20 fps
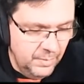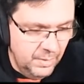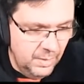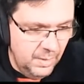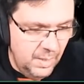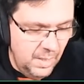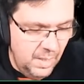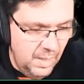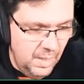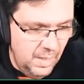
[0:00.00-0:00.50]

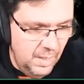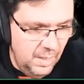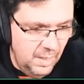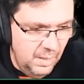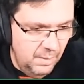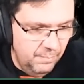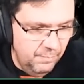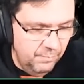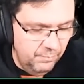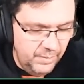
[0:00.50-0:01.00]

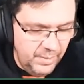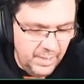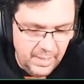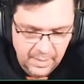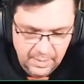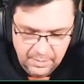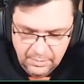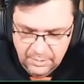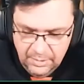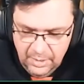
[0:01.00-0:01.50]
Um, yeah. yeah.
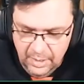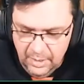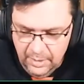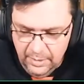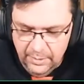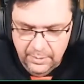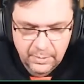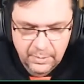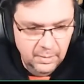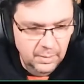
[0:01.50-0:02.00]

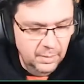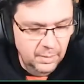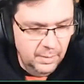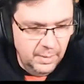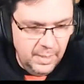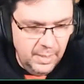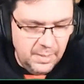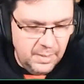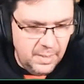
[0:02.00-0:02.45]
So he,